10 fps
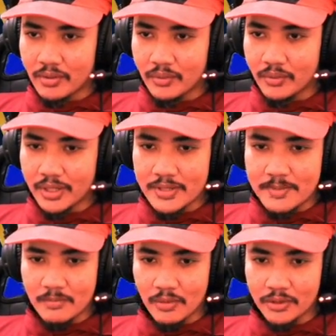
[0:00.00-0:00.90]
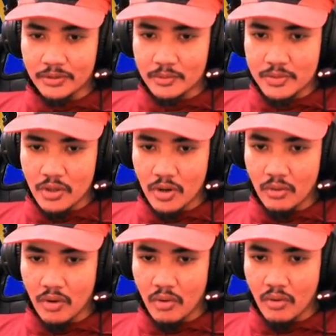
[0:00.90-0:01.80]
We need more troops. Oh,
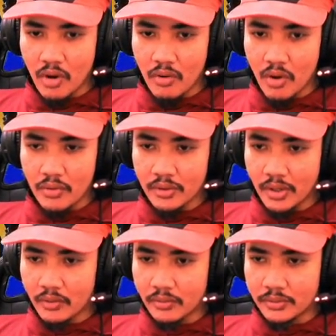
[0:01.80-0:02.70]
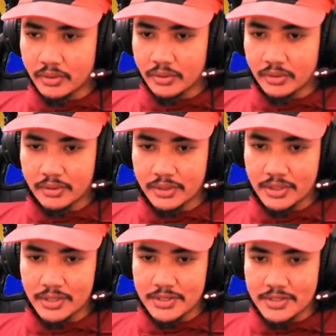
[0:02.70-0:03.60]
oh, oh, oh, oh.
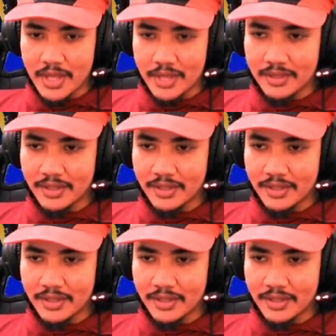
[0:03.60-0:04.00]
He's dead.